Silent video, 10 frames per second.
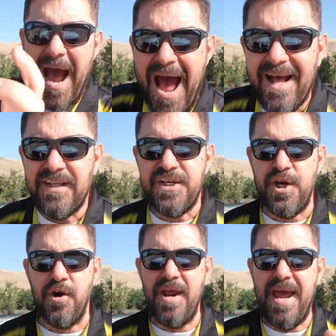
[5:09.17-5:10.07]
others,
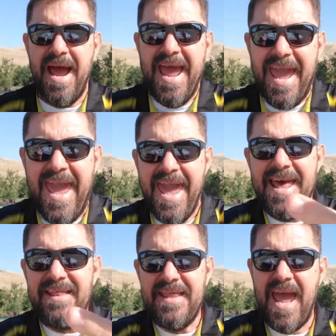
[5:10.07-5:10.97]
you're going to
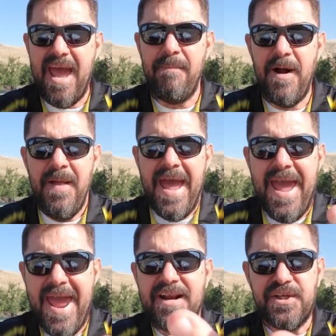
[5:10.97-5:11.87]
hand them
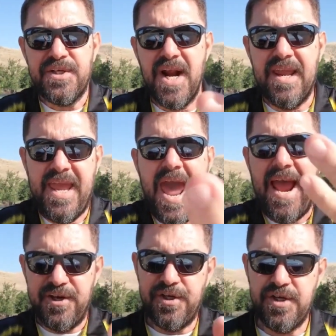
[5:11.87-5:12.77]
extra
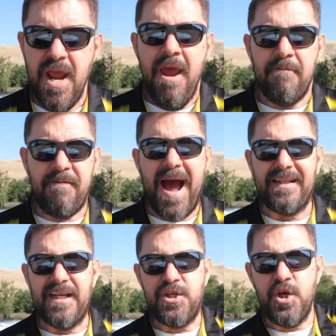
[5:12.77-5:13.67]
cash.
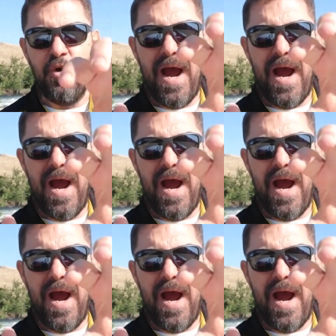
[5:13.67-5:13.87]
Father to